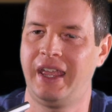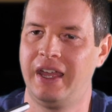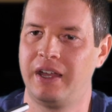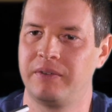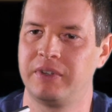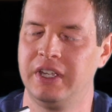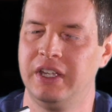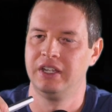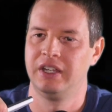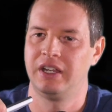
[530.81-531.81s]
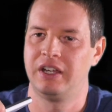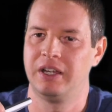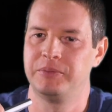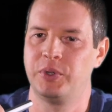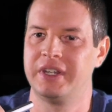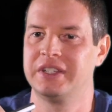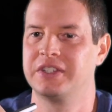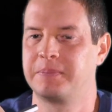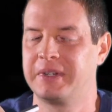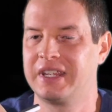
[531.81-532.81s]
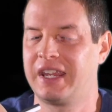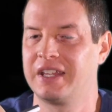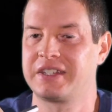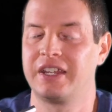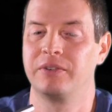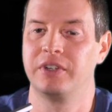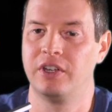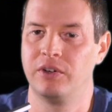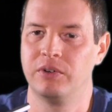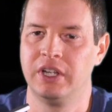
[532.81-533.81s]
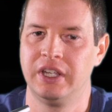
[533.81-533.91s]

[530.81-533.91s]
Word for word: have. Do I need this many accounts? I don't know.